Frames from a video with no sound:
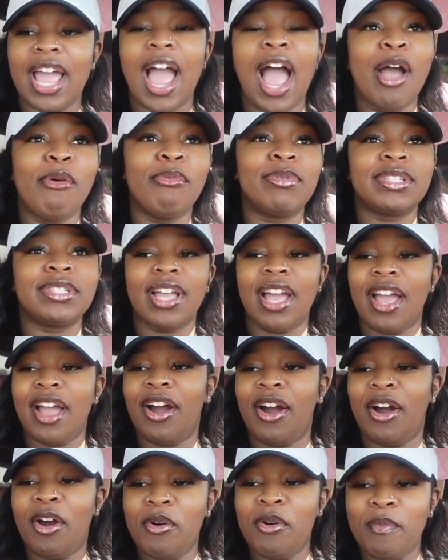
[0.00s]
I was like,
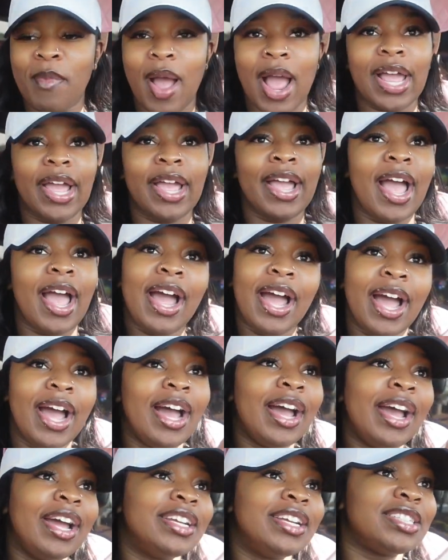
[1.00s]
oh my
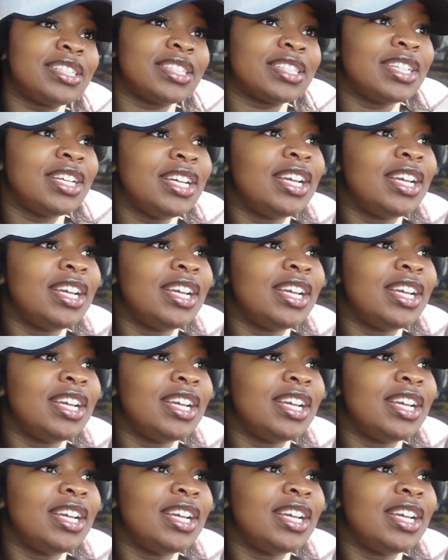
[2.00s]
gosh.